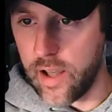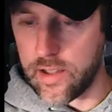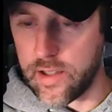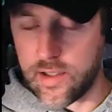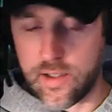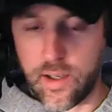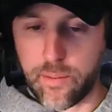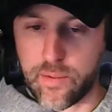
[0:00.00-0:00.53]
I'd
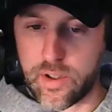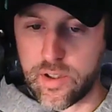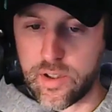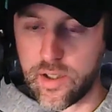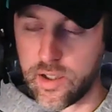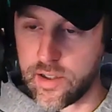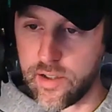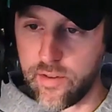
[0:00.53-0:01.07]
skip the
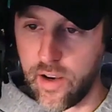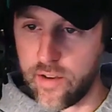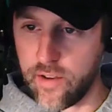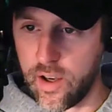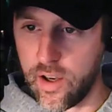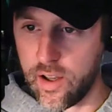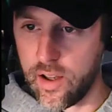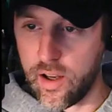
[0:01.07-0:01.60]
65
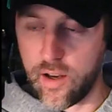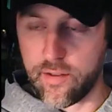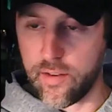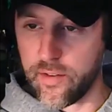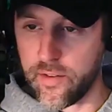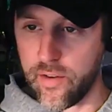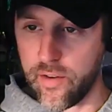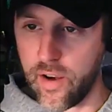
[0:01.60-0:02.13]
gallon,
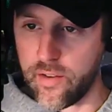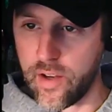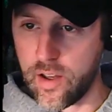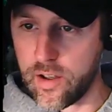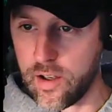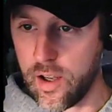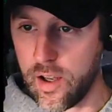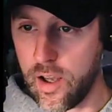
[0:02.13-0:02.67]
55
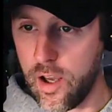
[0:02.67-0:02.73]
gallon.